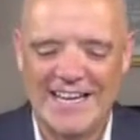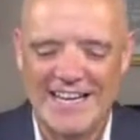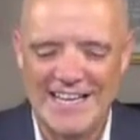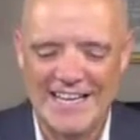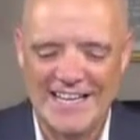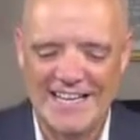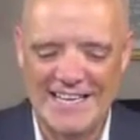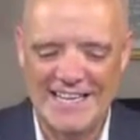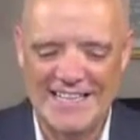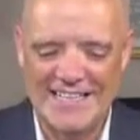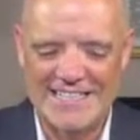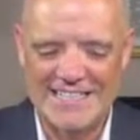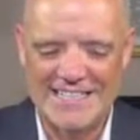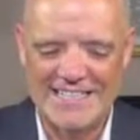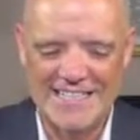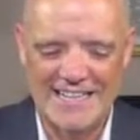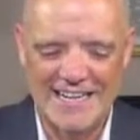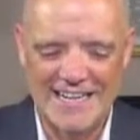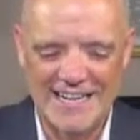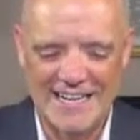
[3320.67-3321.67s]
And
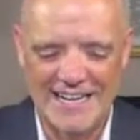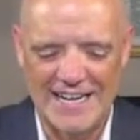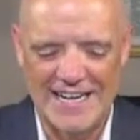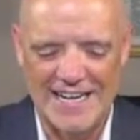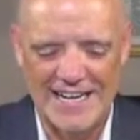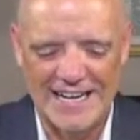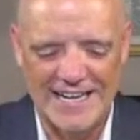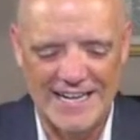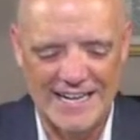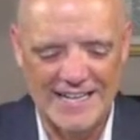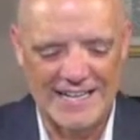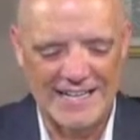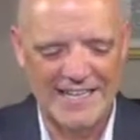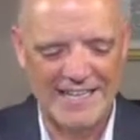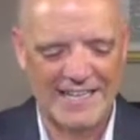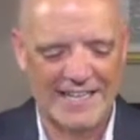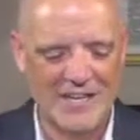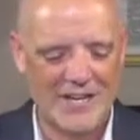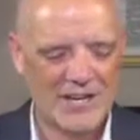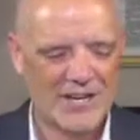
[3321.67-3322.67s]
uh,
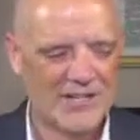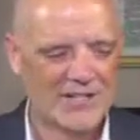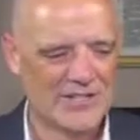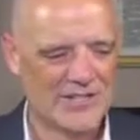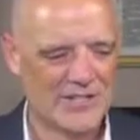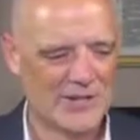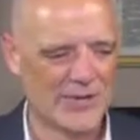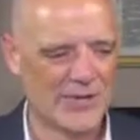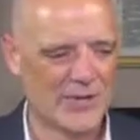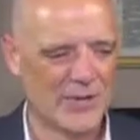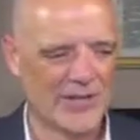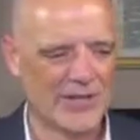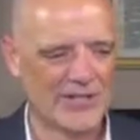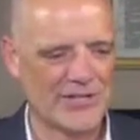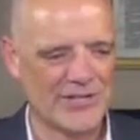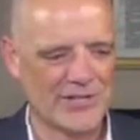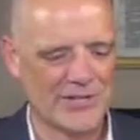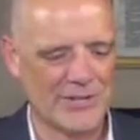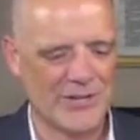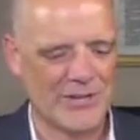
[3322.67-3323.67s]
I do want
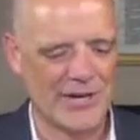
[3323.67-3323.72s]
to